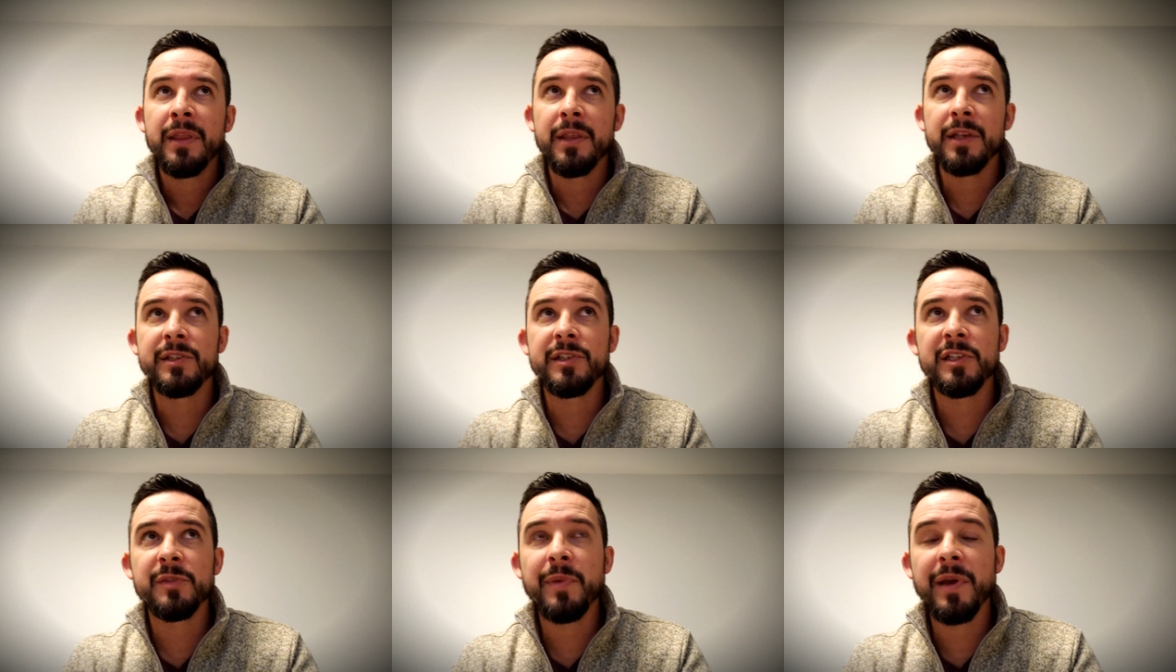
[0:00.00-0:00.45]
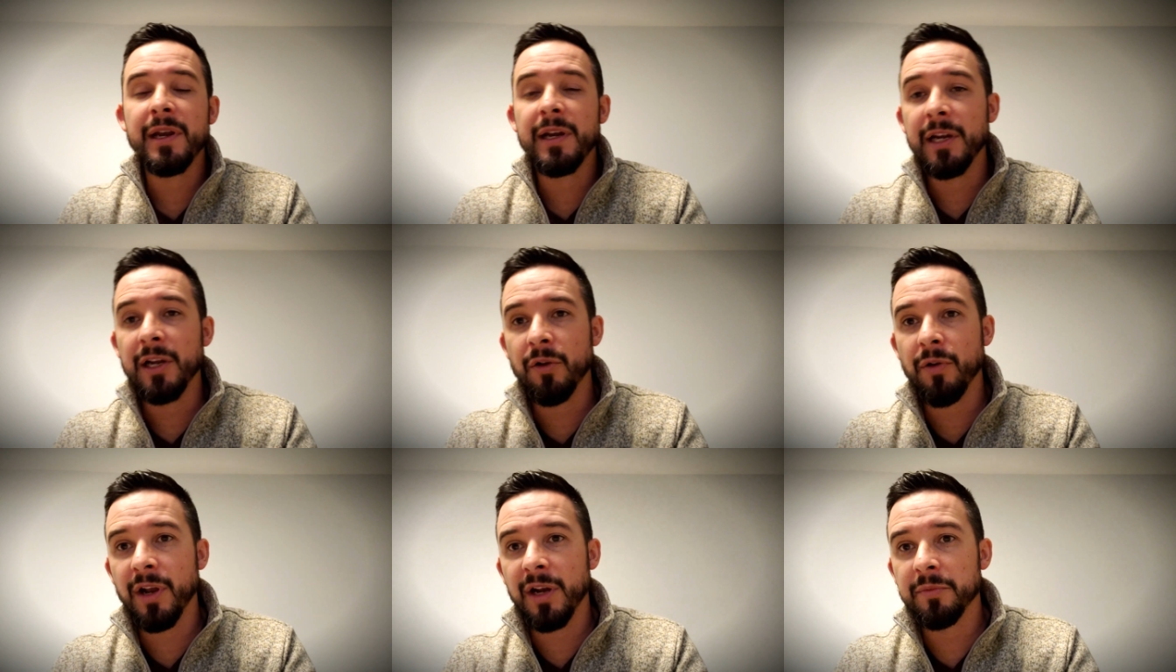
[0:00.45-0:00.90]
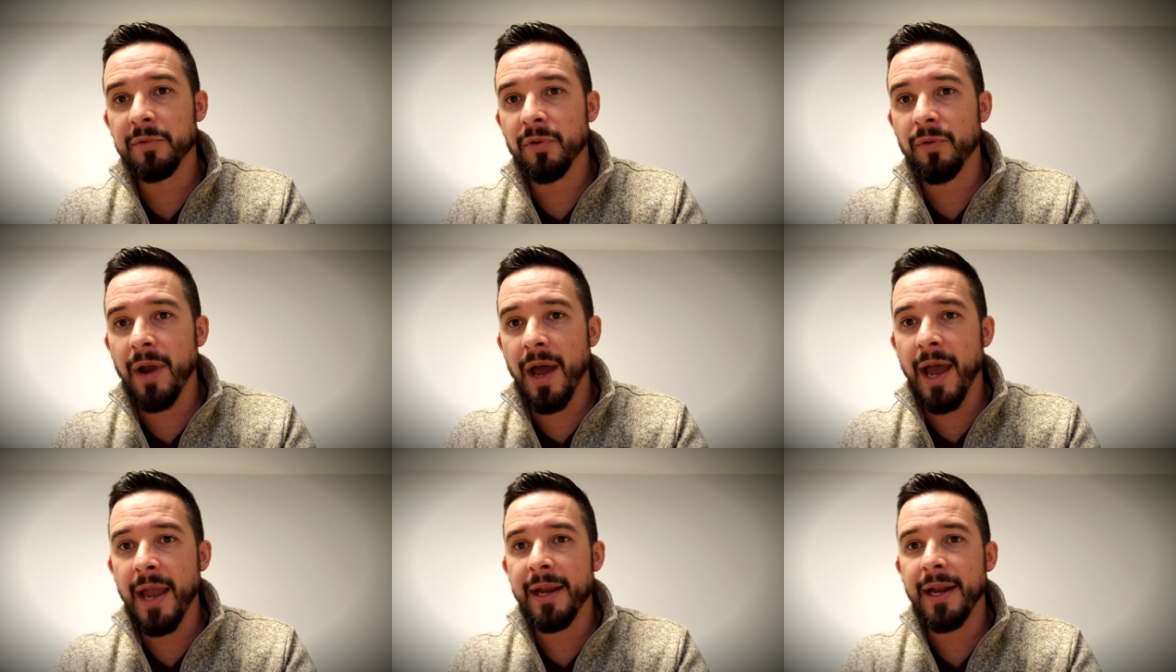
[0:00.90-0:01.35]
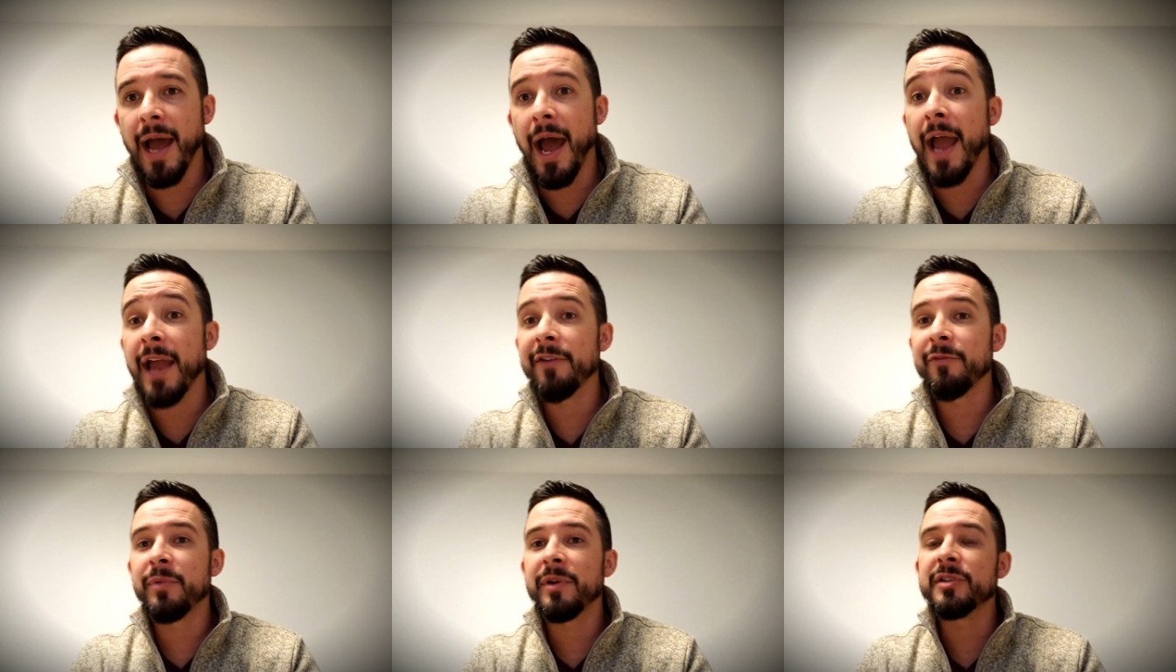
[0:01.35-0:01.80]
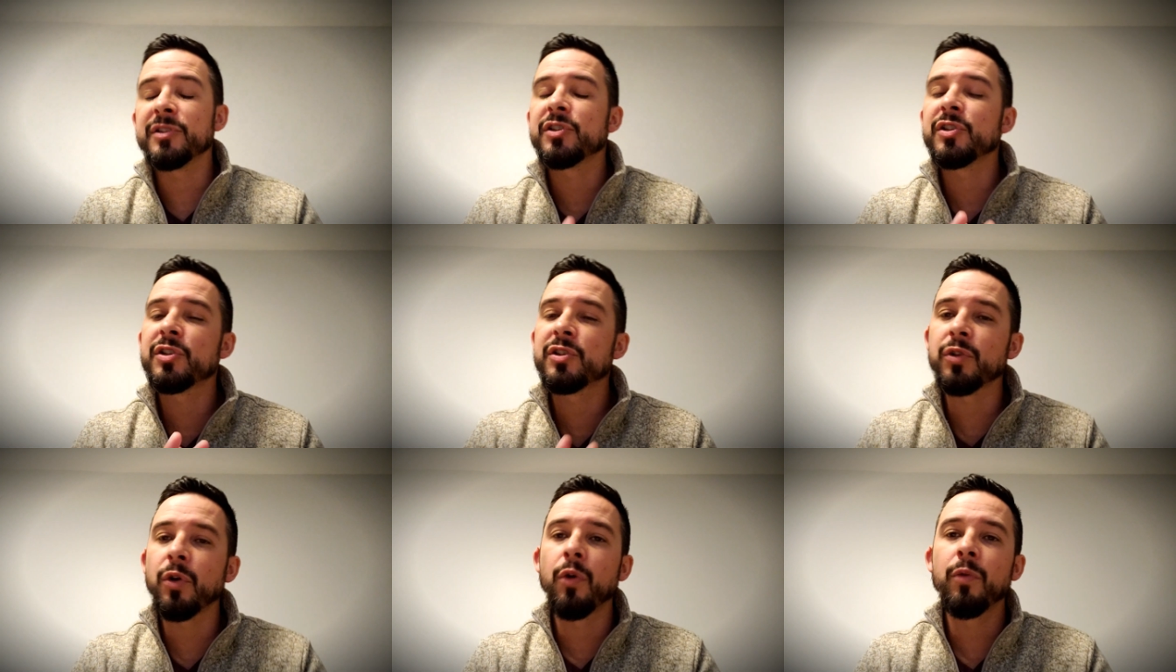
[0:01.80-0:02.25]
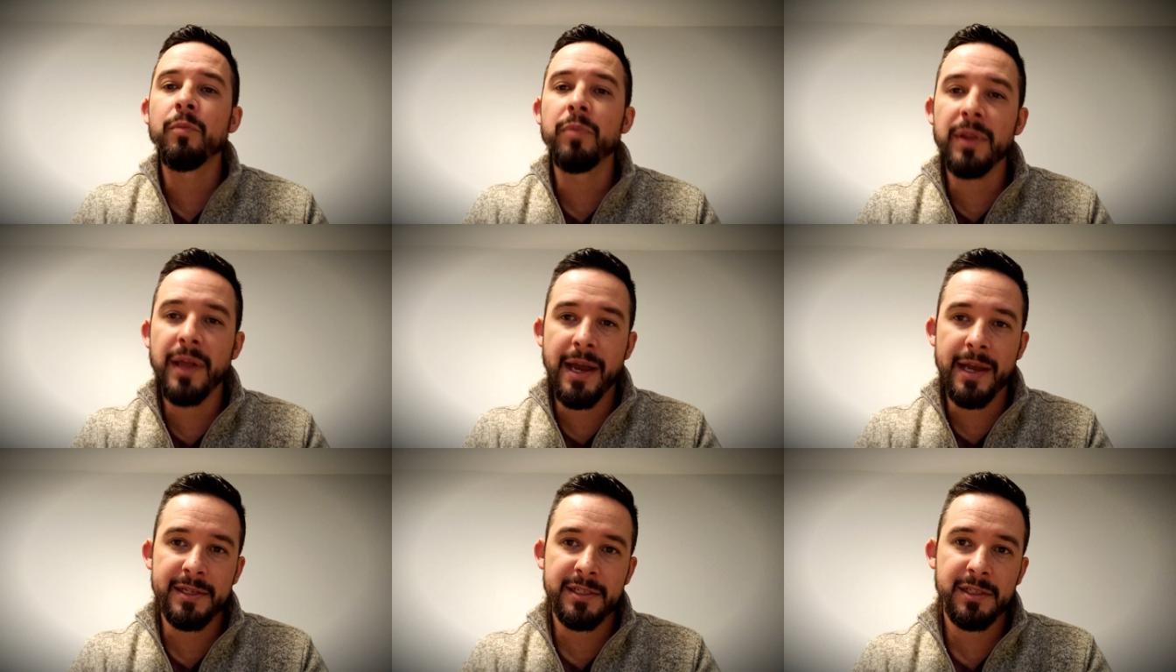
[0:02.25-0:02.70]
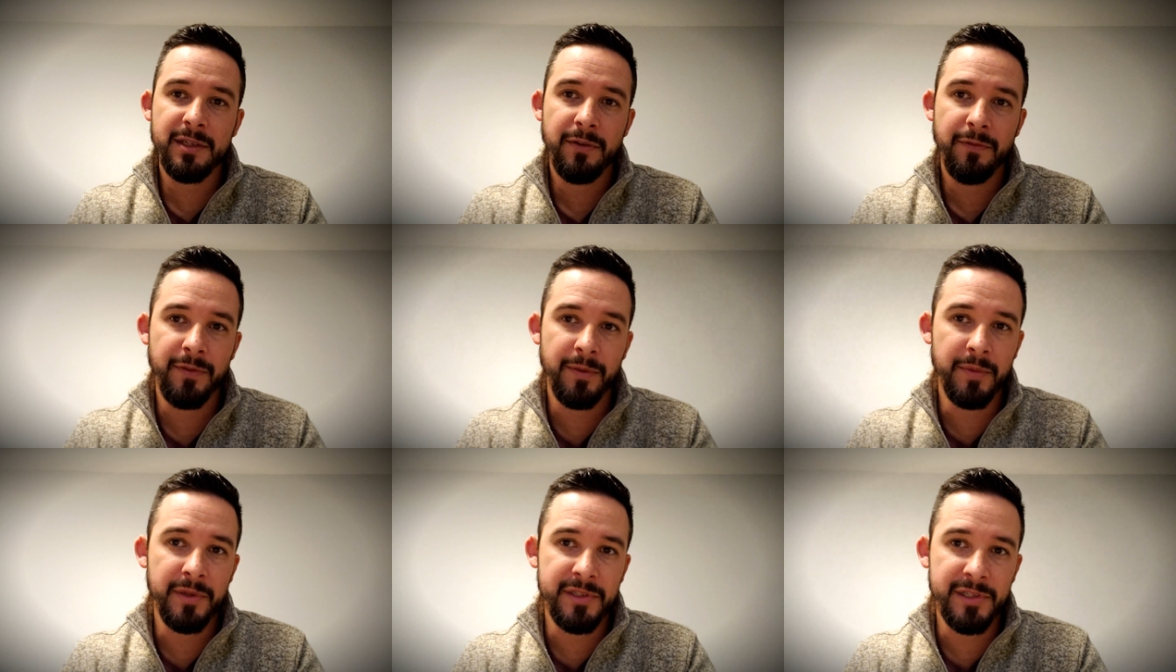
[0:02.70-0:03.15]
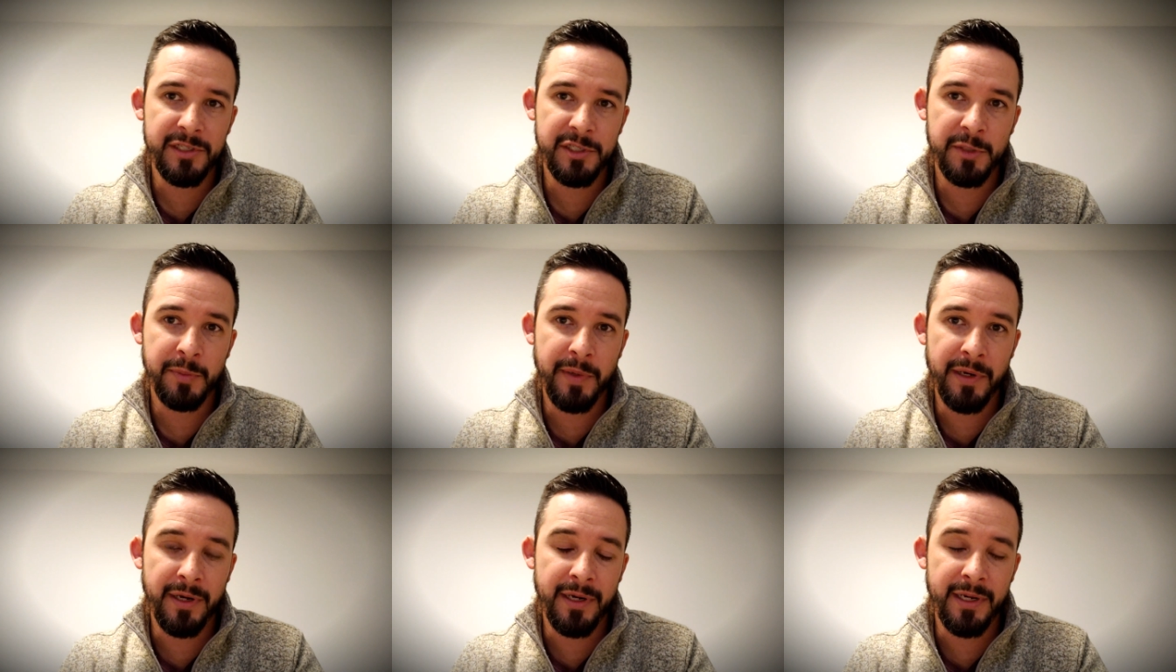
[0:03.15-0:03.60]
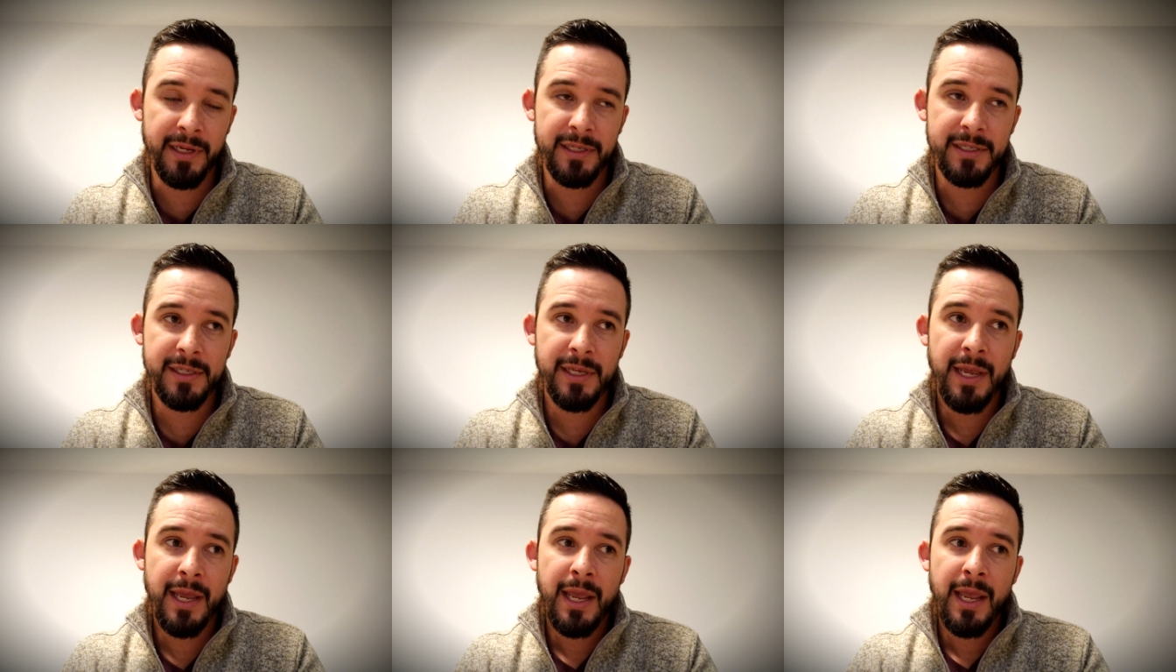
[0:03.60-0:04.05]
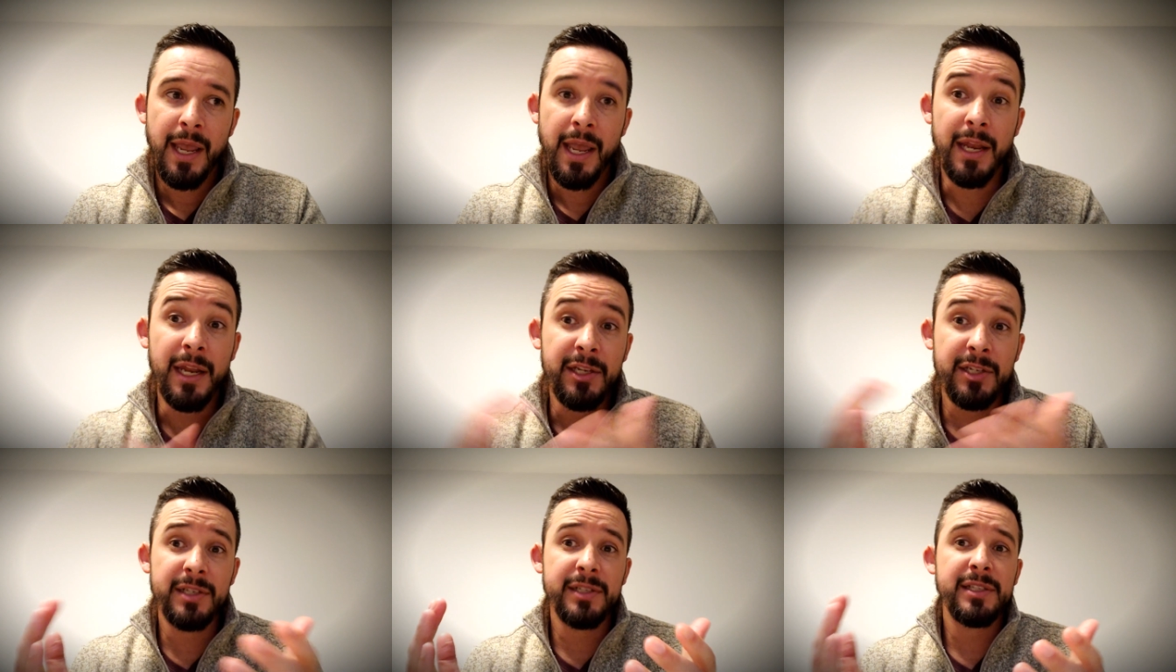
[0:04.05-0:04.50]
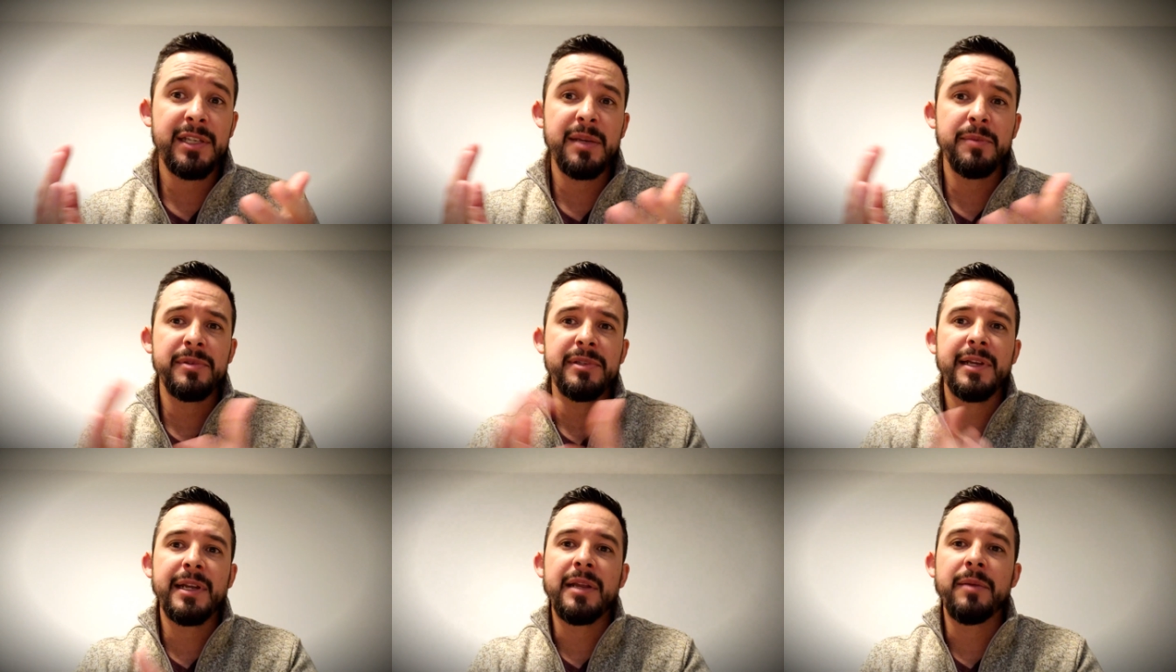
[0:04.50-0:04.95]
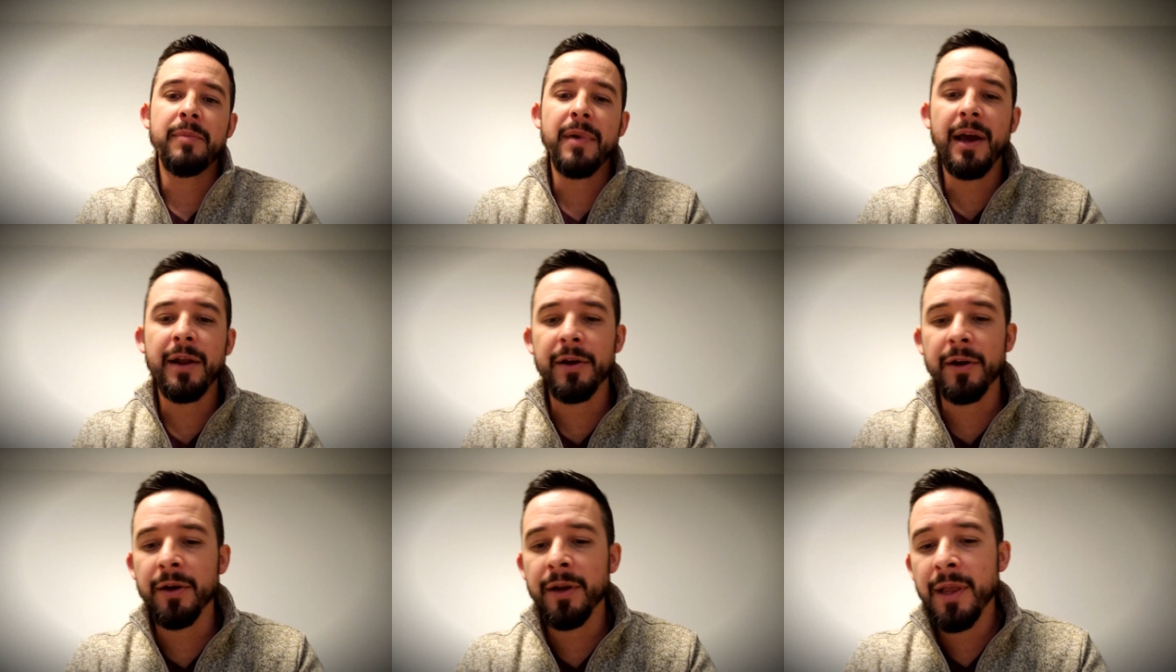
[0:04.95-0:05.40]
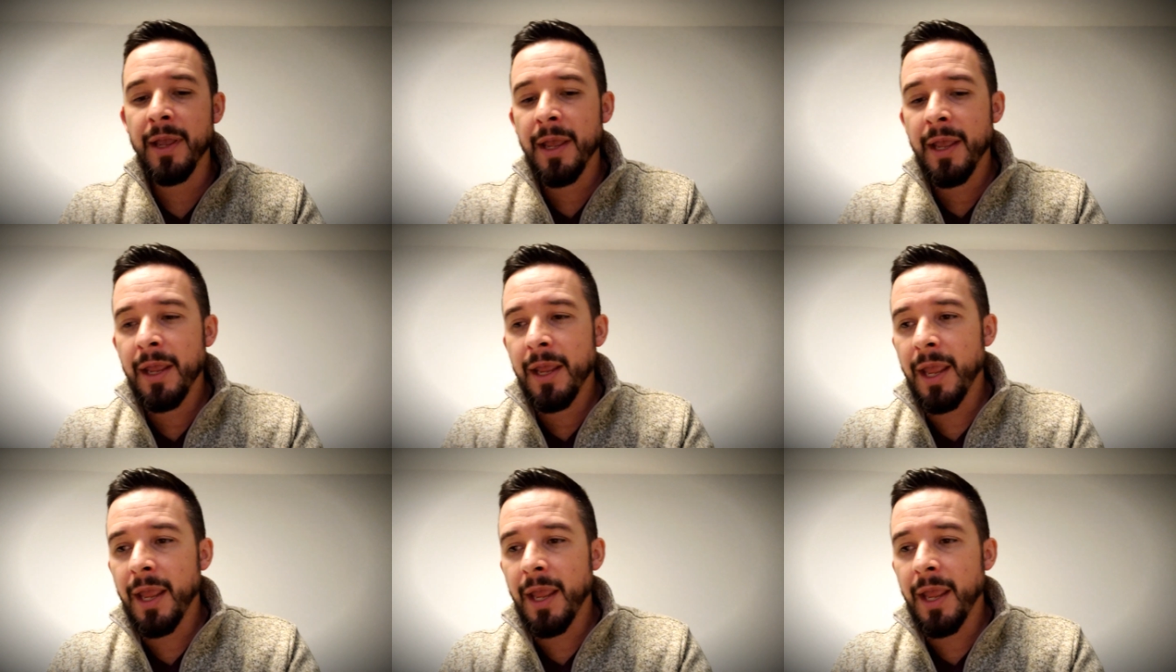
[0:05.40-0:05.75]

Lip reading: This has been an incredible ride. I have been so blessed from this experience, and it just keeps getting better.